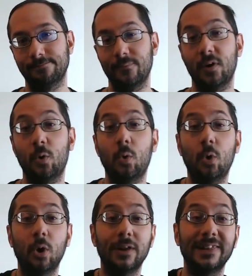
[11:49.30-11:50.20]

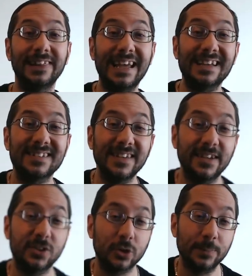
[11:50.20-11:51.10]
or links in the
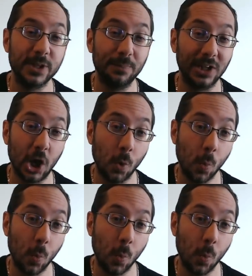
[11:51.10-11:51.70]
description below.